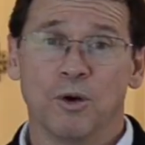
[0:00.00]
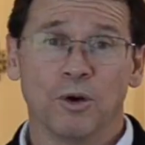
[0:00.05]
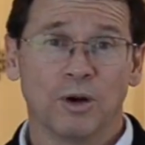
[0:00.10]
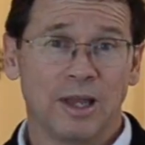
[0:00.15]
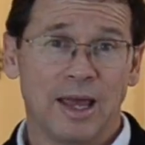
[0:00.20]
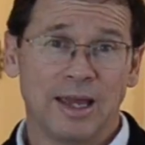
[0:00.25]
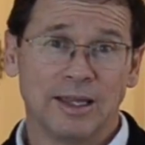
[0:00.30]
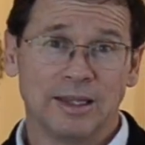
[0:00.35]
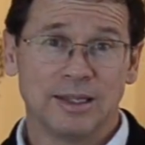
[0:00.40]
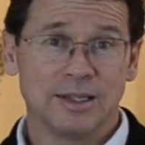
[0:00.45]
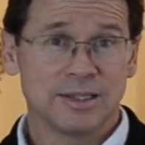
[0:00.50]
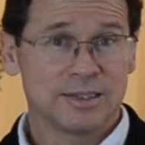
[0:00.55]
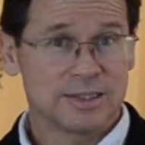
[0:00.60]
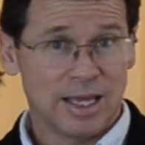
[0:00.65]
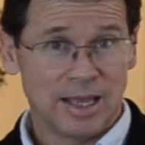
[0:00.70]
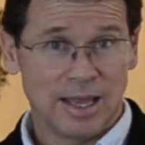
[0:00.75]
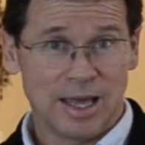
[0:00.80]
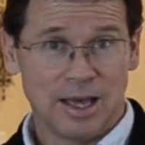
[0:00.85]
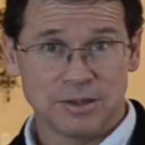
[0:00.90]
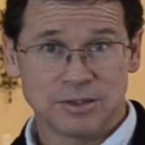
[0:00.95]
more likely to
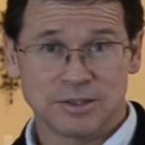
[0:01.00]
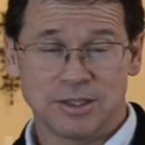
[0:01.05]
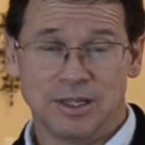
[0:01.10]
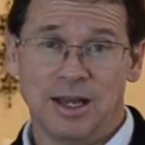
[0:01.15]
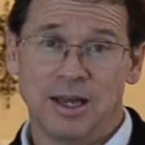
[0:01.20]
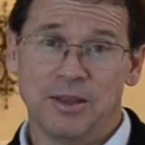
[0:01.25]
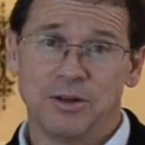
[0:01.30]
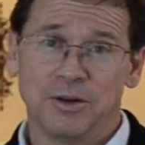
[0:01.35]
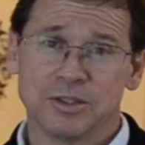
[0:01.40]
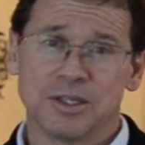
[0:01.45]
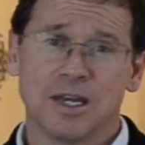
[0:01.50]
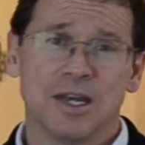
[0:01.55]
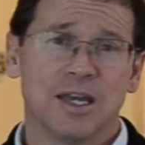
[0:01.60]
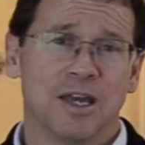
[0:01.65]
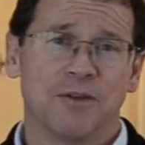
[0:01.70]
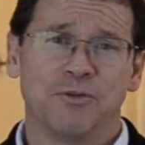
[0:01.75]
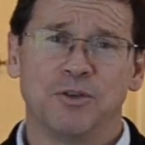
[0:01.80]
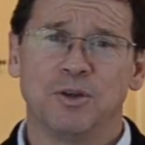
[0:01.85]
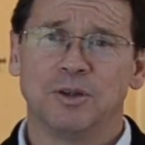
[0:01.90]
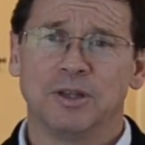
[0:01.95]
sell a house than others.
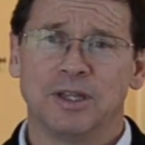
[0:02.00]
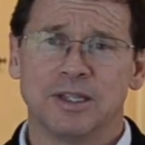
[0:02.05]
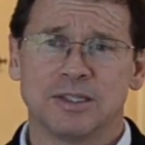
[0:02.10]
If you